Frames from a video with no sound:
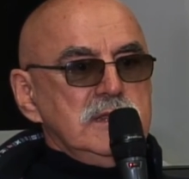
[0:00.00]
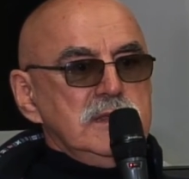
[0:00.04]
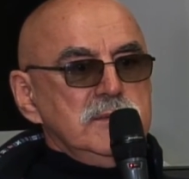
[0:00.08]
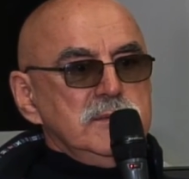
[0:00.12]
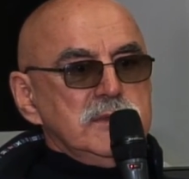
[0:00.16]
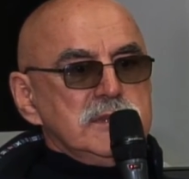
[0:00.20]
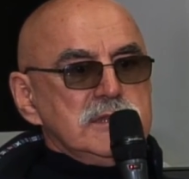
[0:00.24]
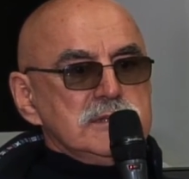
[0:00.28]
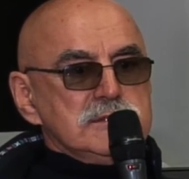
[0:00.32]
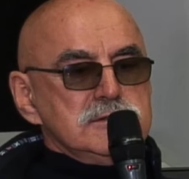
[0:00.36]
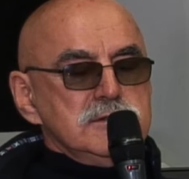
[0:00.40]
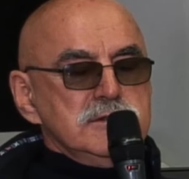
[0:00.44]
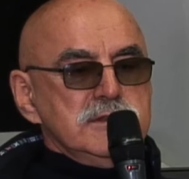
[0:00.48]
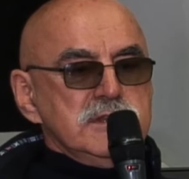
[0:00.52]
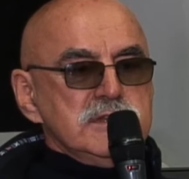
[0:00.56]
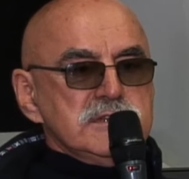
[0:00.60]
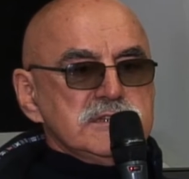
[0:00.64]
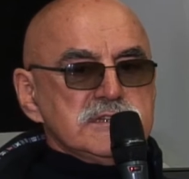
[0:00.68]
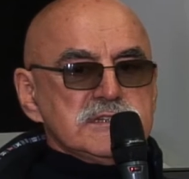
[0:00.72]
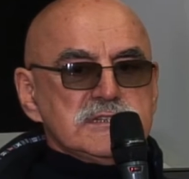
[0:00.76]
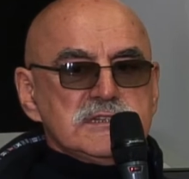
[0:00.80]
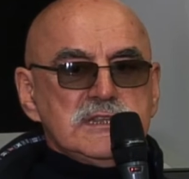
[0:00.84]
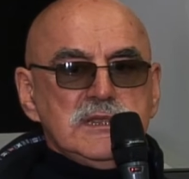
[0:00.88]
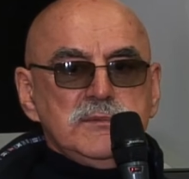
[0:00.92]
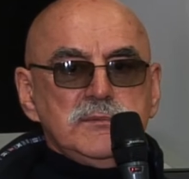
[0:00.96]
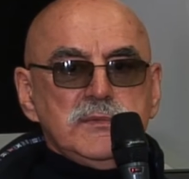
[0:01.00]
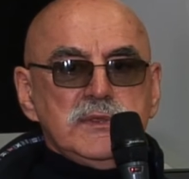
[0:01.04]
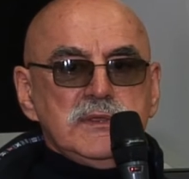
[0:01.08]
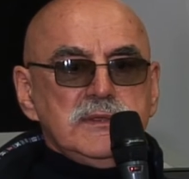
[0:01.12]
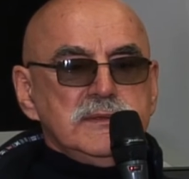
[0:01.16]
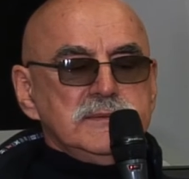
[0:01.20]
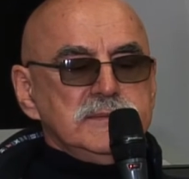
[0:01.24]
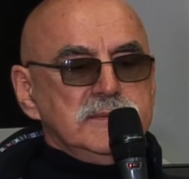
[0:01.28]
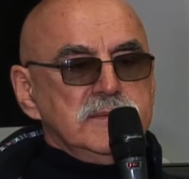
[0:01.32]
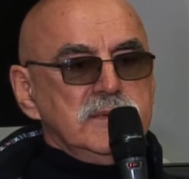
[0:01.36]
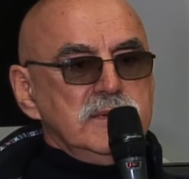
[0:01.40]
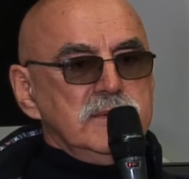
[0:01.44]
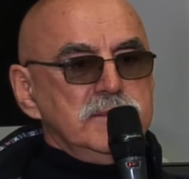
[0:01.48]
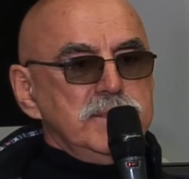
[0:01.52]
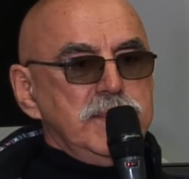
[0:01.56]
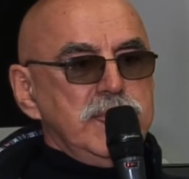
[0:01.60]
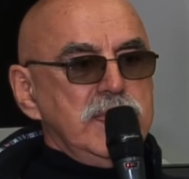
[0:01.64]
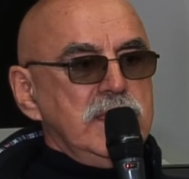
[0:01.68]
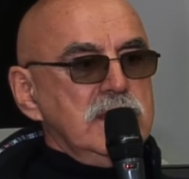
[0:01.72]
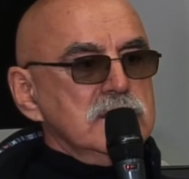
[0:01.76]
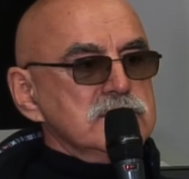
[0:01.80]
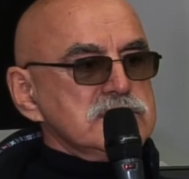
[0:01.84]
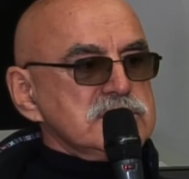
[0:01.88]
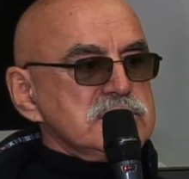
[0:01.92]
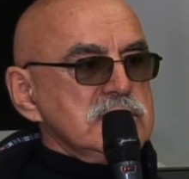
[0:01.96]
ordered uh, by
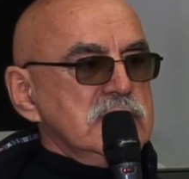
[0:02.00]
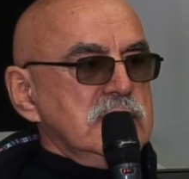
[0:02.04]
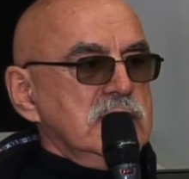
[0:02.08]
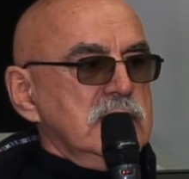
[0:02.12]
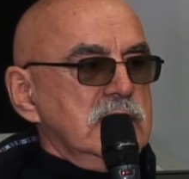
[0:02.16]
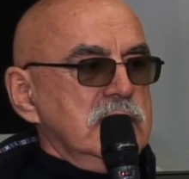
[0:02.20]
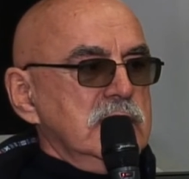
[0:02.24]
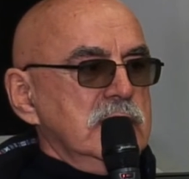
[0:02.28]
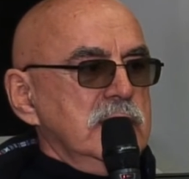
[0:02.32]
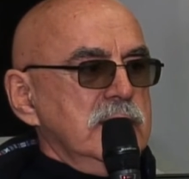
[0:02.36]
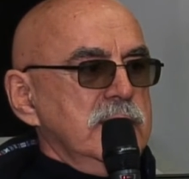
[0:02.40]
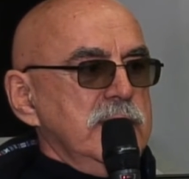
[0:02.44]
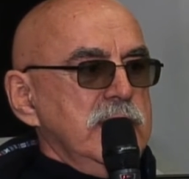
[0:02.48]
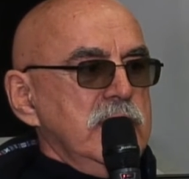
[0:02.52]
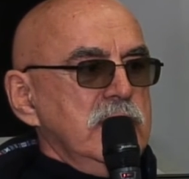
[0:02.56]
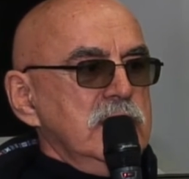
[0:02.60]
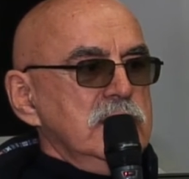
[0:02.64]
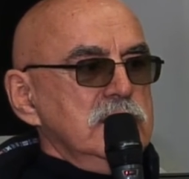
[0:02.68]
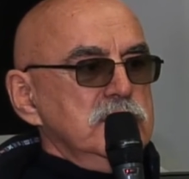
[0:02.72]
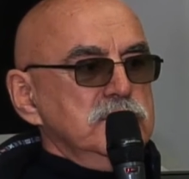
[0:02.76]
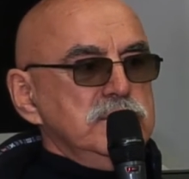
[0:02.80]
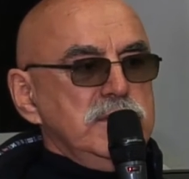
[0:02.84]
several uh,